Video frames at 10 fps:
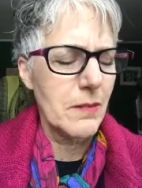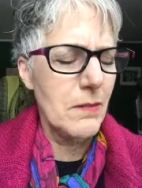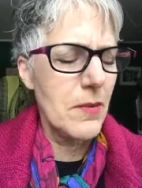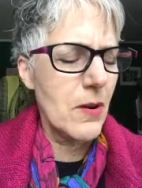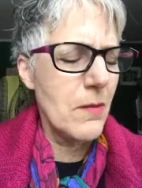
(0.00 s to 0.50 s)

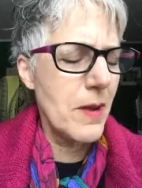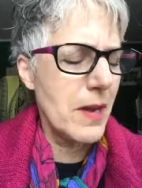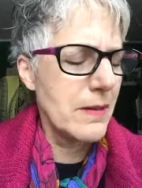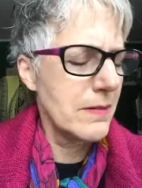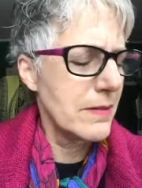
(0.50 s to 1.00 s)

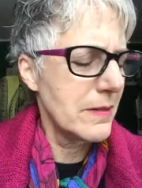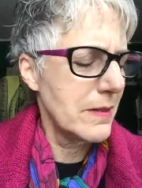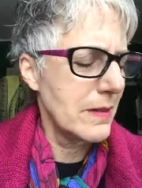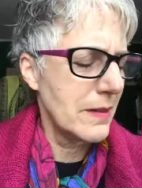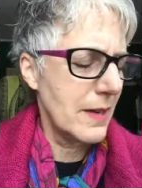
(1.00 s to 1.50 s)
Burma
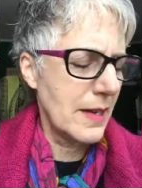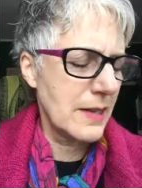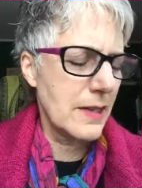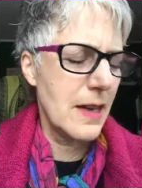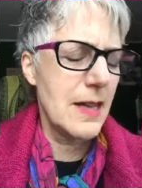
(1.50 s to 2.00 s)

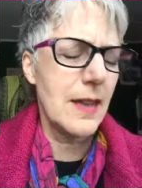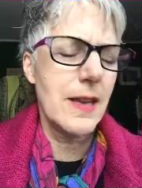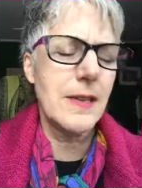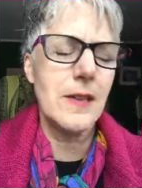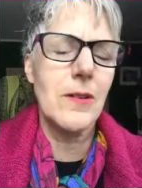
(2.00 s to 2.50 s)
and
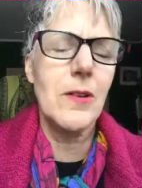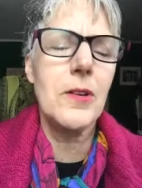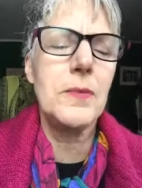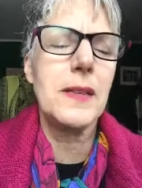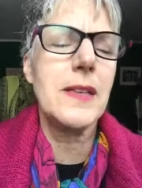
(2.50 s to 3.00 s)
Thailand and
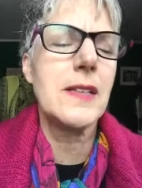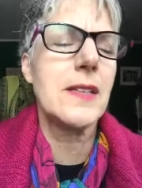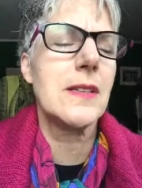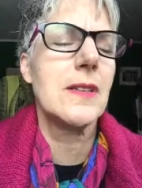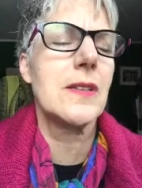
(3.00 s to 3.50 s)
all
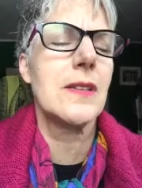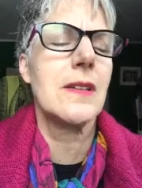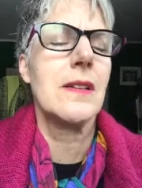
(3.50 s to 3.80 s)
places